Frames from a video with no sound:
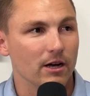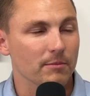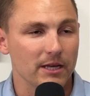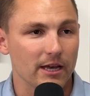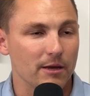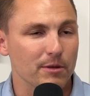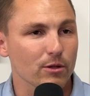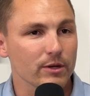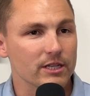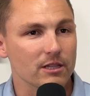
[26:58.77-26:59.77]
Him and
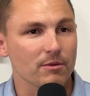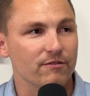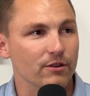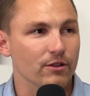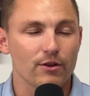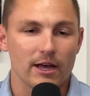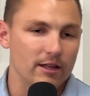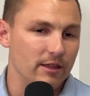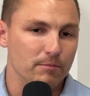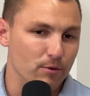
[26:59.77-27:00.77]
Luis in the midfield,
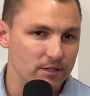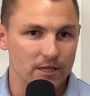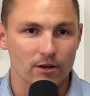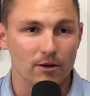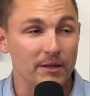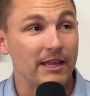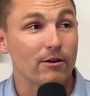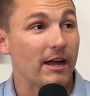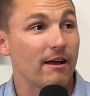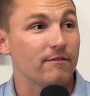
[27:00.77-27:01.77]
and then Portillo. I mean, they don't
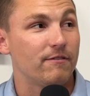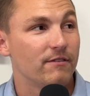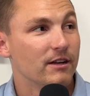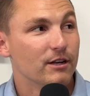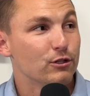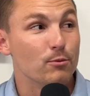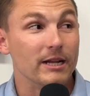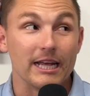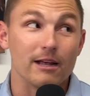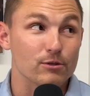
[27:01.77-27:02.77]
have too many
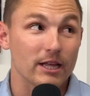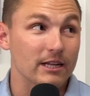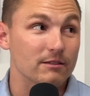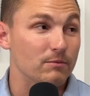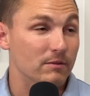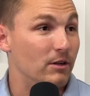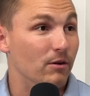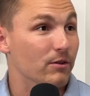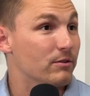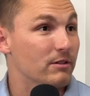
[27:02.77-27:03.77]
games where they can,
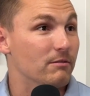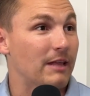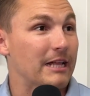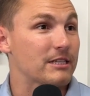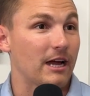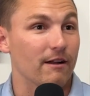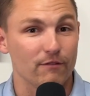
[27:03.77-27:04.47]
that's kind of